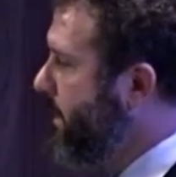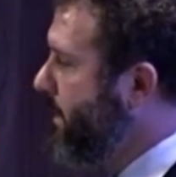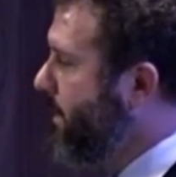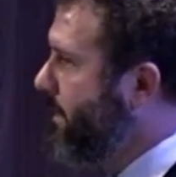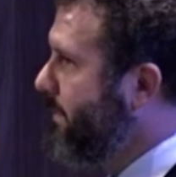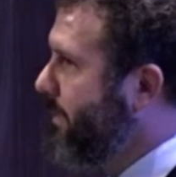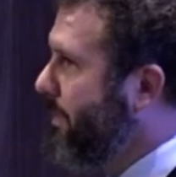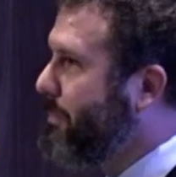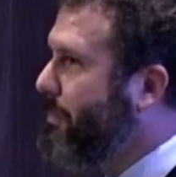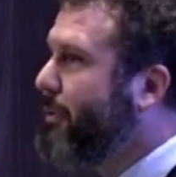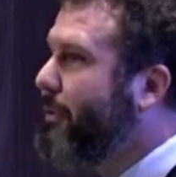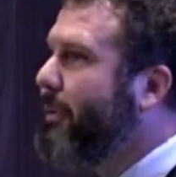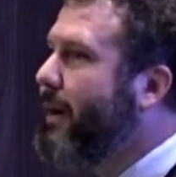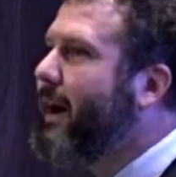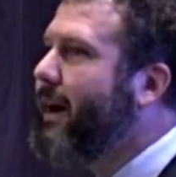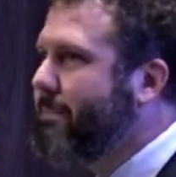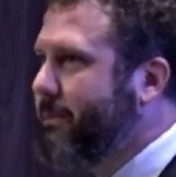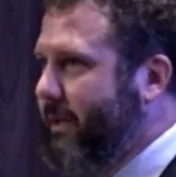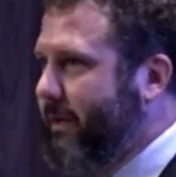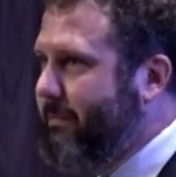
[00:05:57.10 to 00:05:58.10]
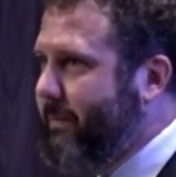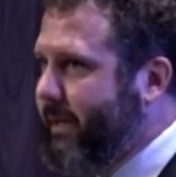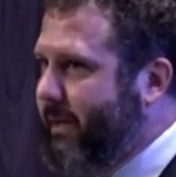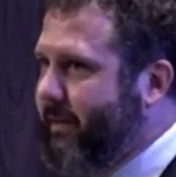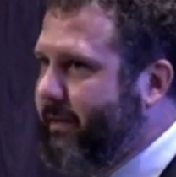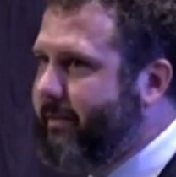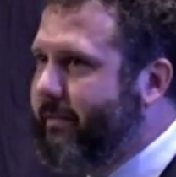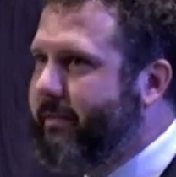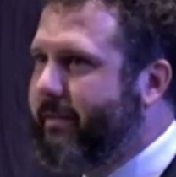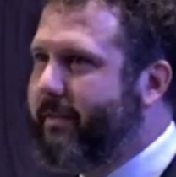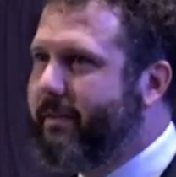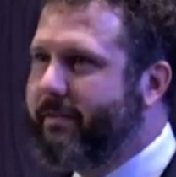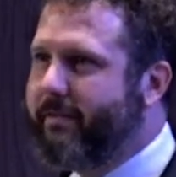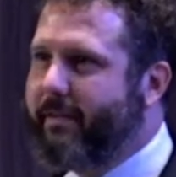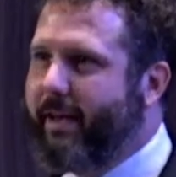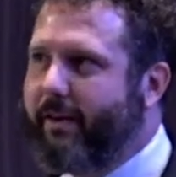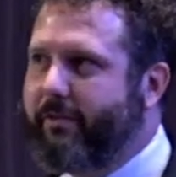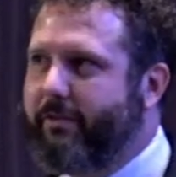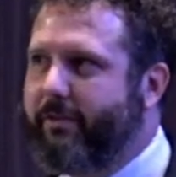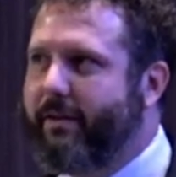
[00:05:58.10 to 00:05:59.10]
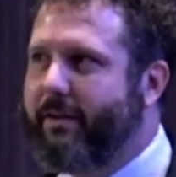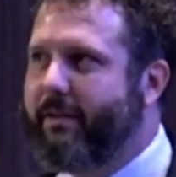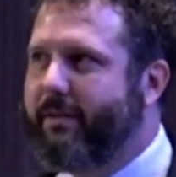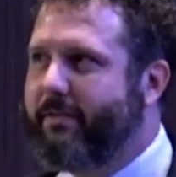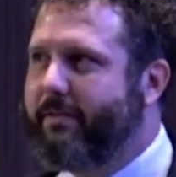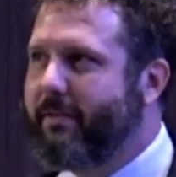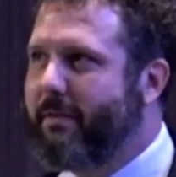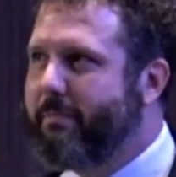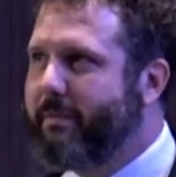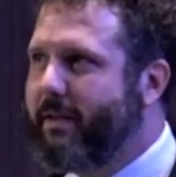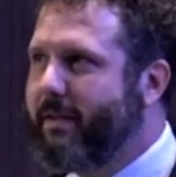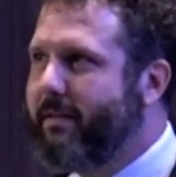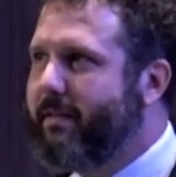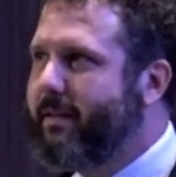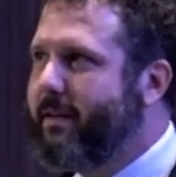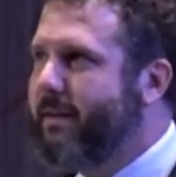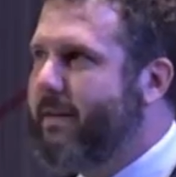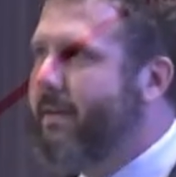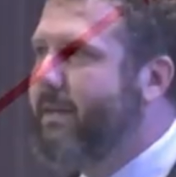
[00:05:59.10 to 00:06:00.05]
The problem is, and this is actually something that